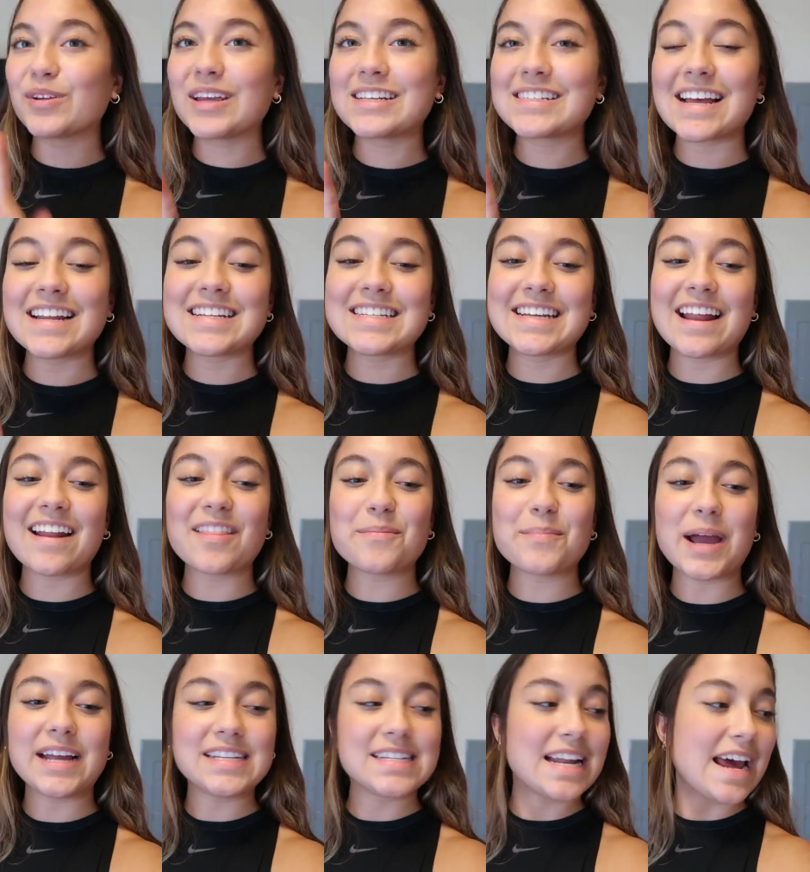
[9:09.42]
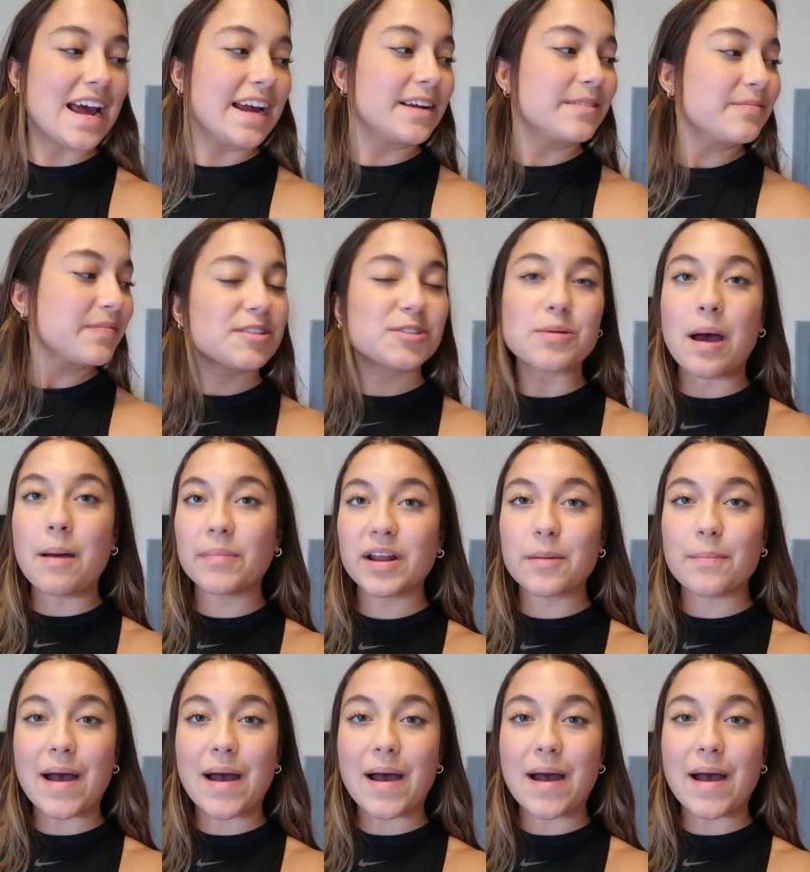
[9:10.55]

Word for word: really excited to get on the bike today. So I'm gonna